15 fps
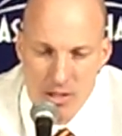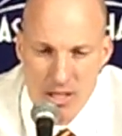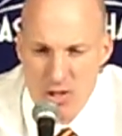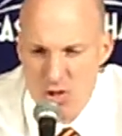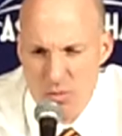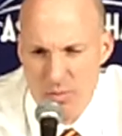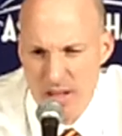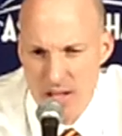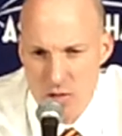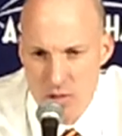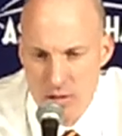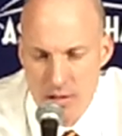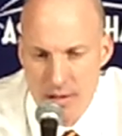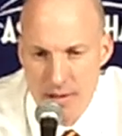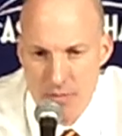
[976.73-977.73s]
He does some things
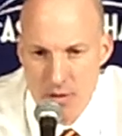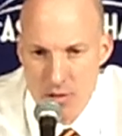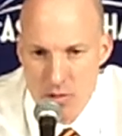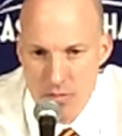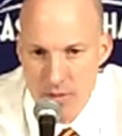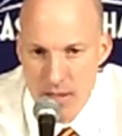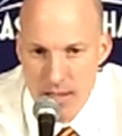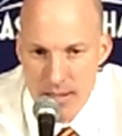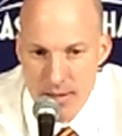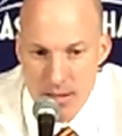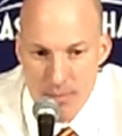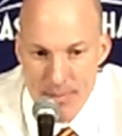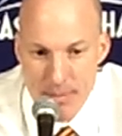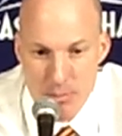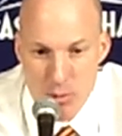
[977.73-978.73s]
on the defensive end I
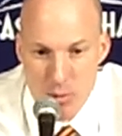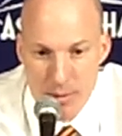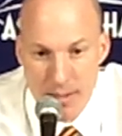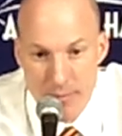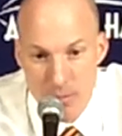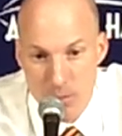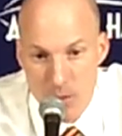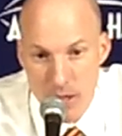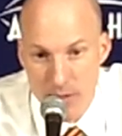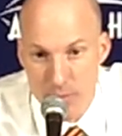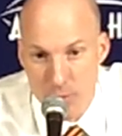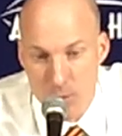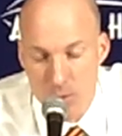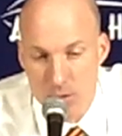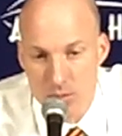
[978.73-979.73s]
think people don't give him
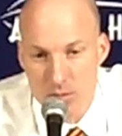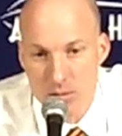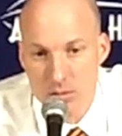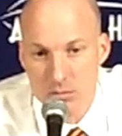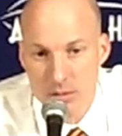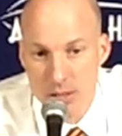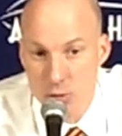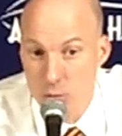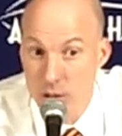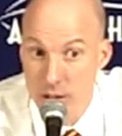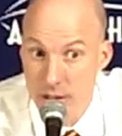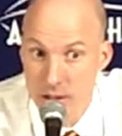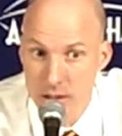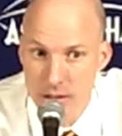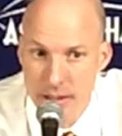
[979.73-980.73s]
credit for. He's
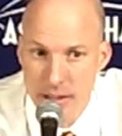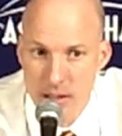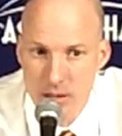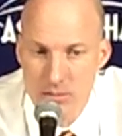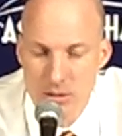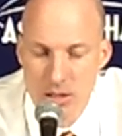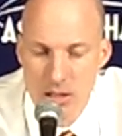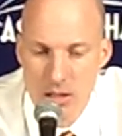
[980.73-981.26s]
really good there.